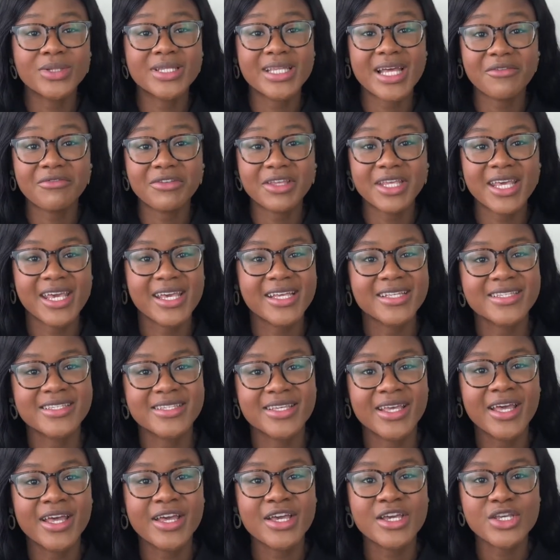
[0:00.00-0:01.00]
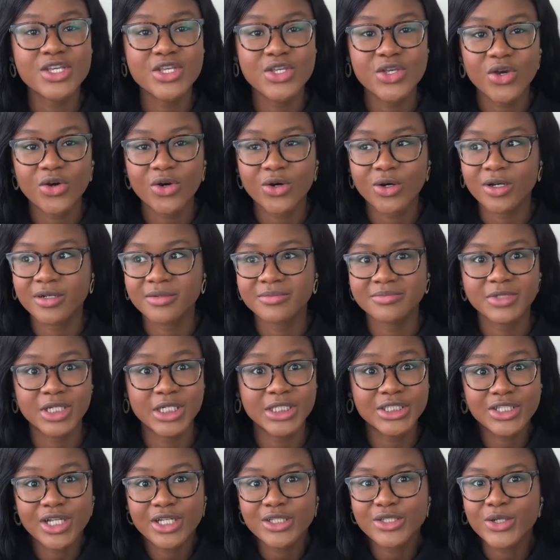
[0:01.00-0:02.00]
navigate your
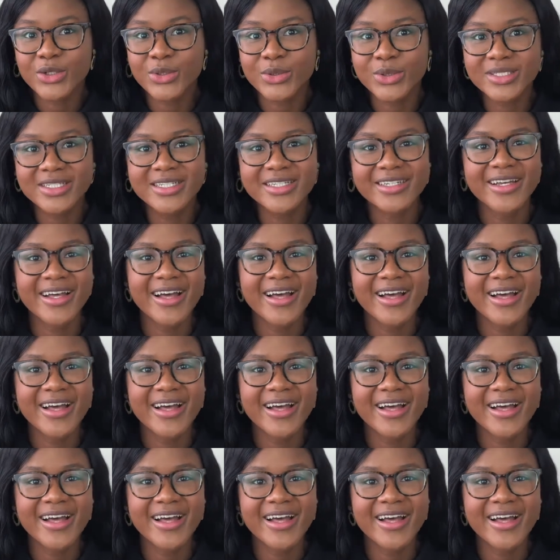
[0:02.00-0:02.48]
adulthood,